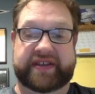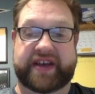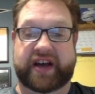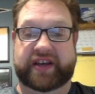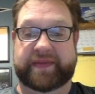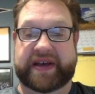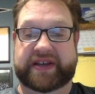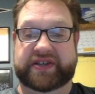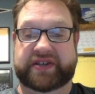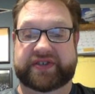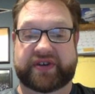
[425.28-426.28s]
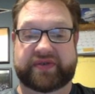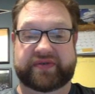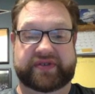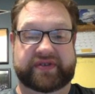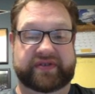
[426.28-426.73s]
the occupation
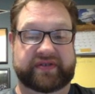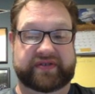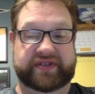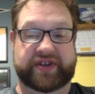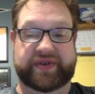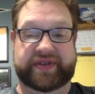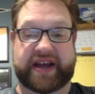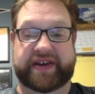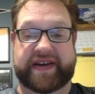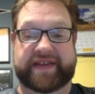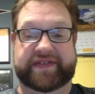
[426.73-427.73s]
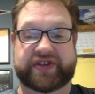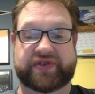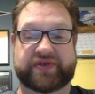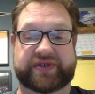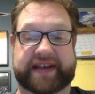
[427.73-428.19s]
zones. So now you have
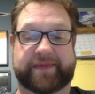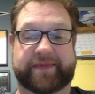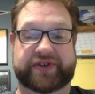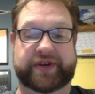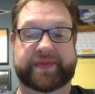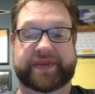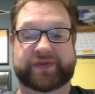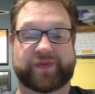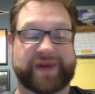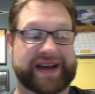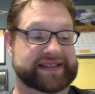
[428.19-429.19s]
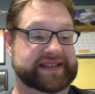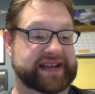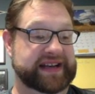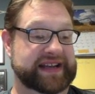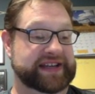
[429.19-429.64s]
two separate Germanys, West
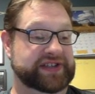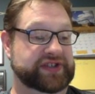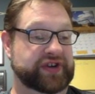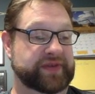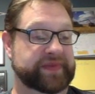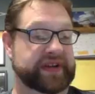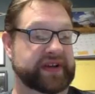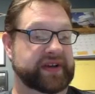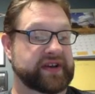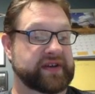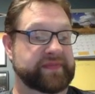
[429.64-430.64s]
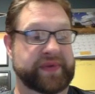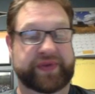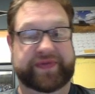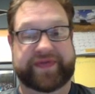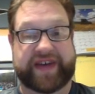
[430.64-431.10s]
and East Germany,
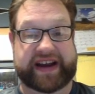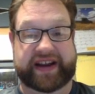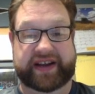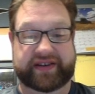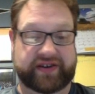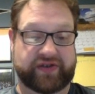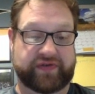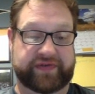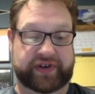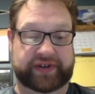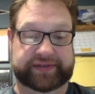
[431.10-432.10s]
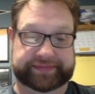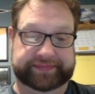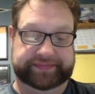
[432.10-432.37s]
both fighting over